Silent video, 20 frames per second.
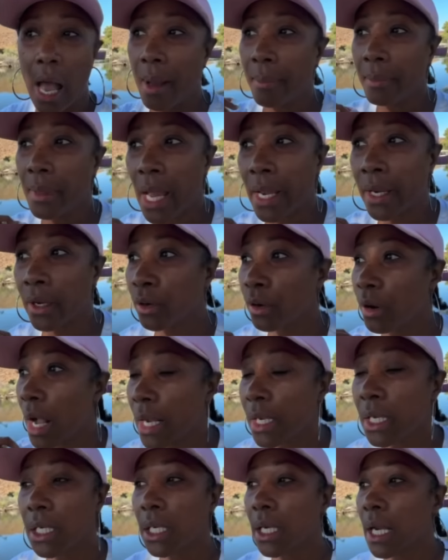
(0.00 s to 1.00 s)
I'm like, girl,
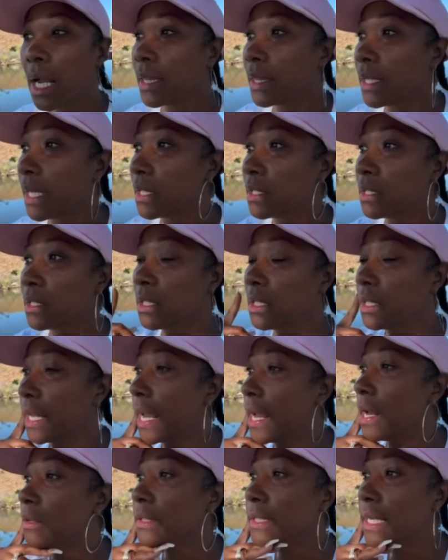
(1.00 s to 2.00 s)
I could have got that shit
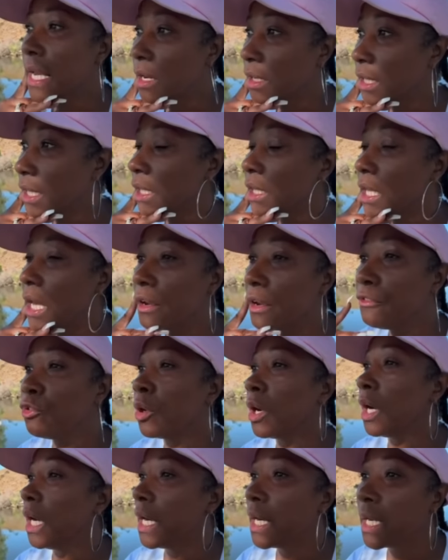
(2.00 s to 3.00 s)
downtown LA
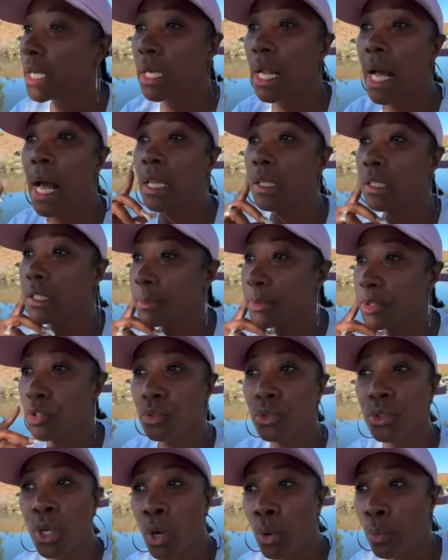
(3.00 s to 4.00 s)
for $100,
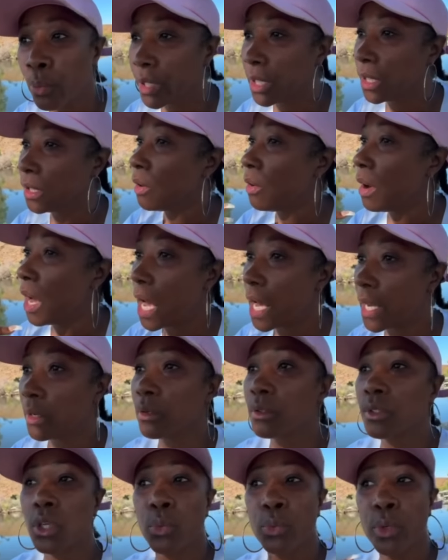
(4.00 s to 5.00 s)
but you know, we in
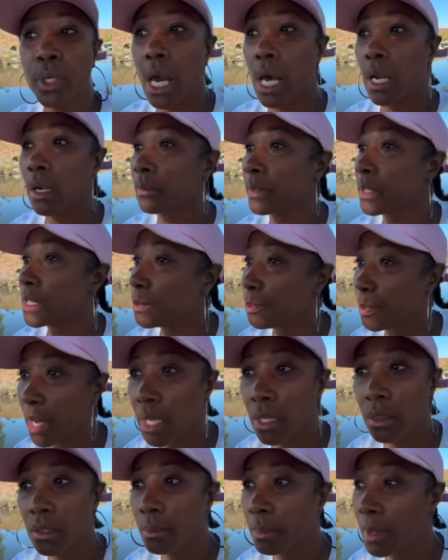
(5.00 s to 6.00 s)
Ohio, so we got to
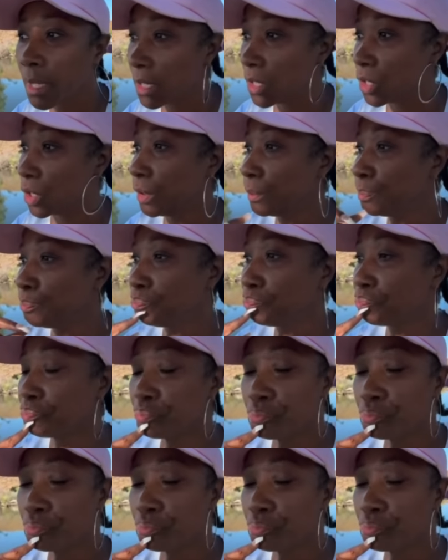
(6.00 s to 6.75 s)
respect the budget.